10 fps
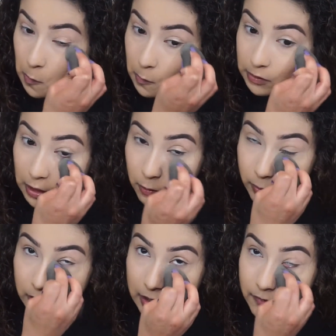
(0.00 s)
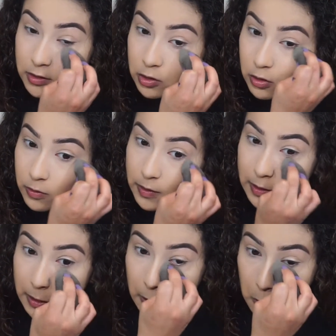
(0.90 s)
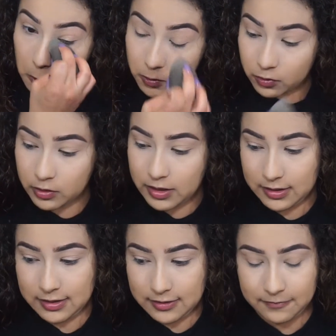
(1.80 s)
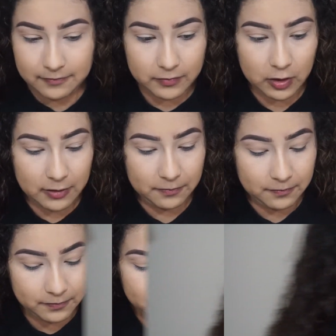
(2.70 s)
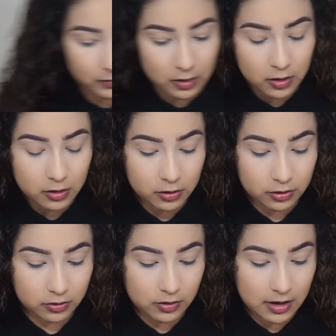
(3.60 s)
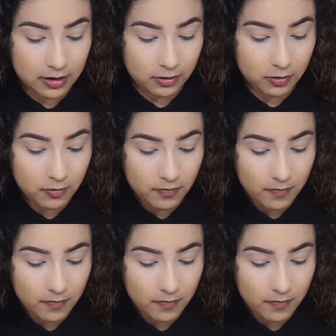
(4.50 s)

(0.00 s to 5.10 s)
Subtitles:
without really having to go in and contour it. Okay. So now,